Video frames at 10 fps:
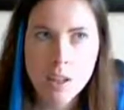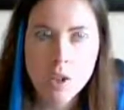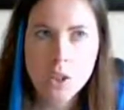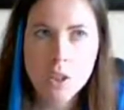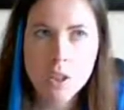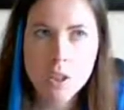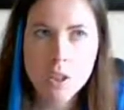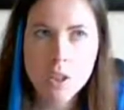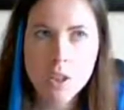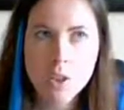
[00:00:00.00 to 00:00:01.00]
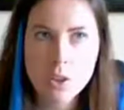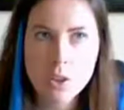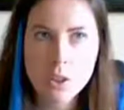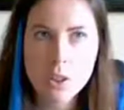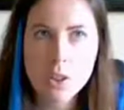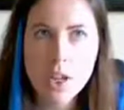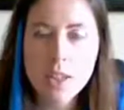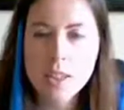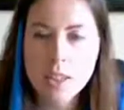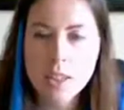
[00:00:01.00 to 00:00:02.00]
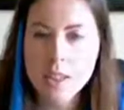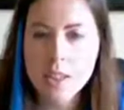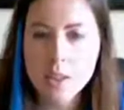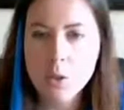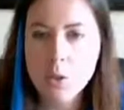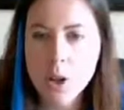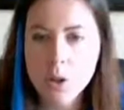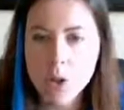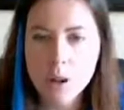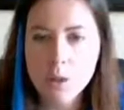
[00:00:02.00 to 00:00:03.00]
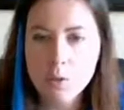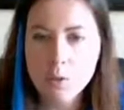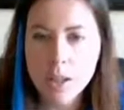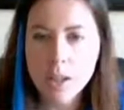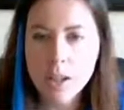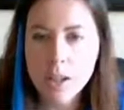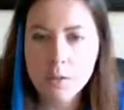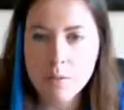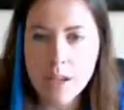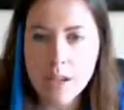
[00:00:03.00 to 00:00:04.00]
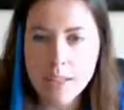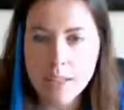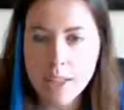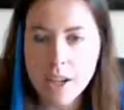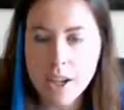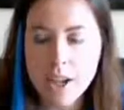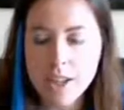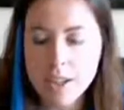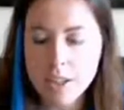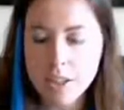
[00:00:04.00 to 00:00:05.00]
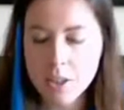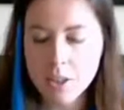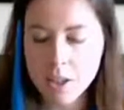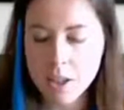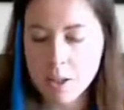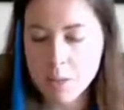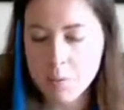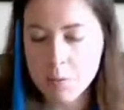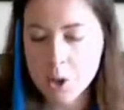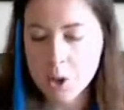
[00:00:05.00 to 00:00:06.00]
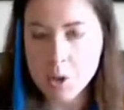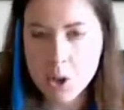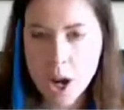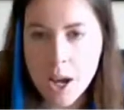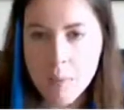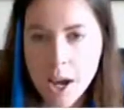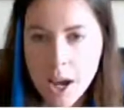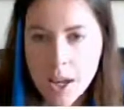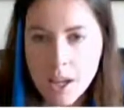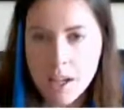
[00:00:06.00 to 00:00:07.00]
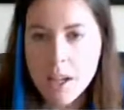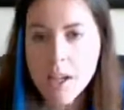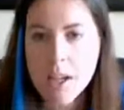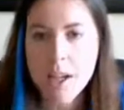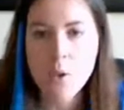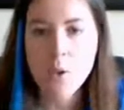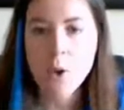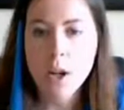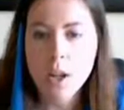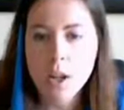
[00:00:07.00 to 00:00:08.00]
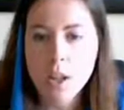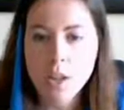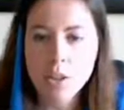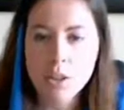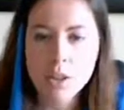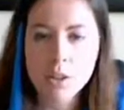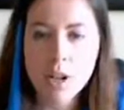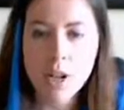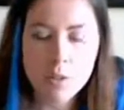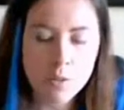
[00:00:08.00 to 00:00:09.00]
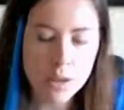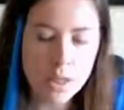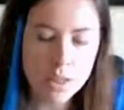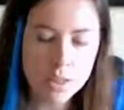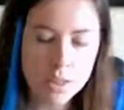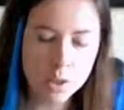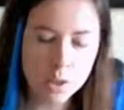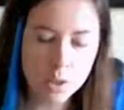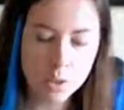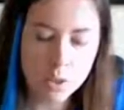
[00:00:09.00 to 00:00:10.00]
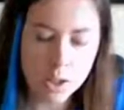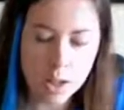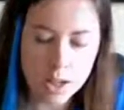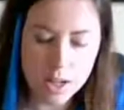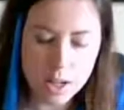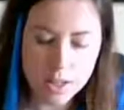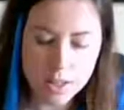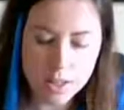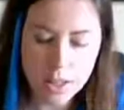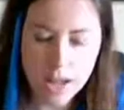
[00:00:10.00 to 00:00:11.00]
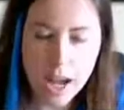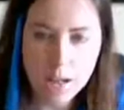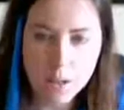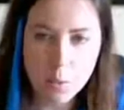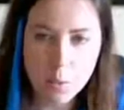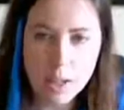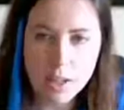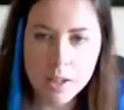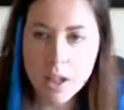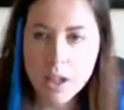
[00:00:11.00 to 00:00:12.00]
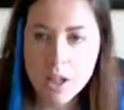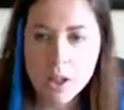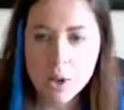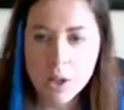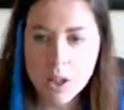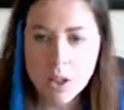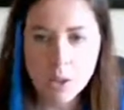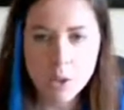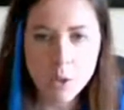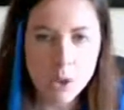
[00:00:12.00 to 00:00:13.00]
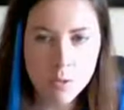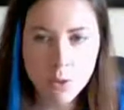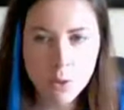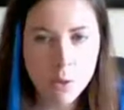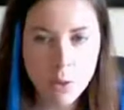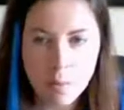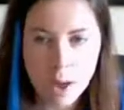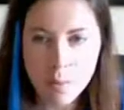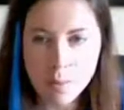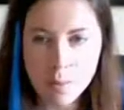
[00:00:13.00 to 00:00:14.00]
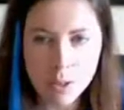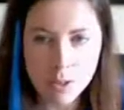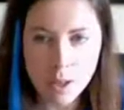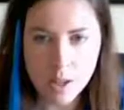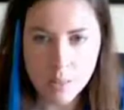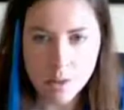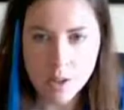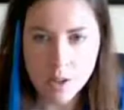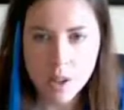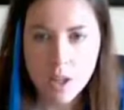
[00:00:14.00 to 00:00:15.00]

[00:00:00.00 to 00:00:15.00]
it's not as easy to do cartography on devices on you know, your iPad or your other devices that you're going to put it on as it has been, you know, in Illustrator for a print map, for example,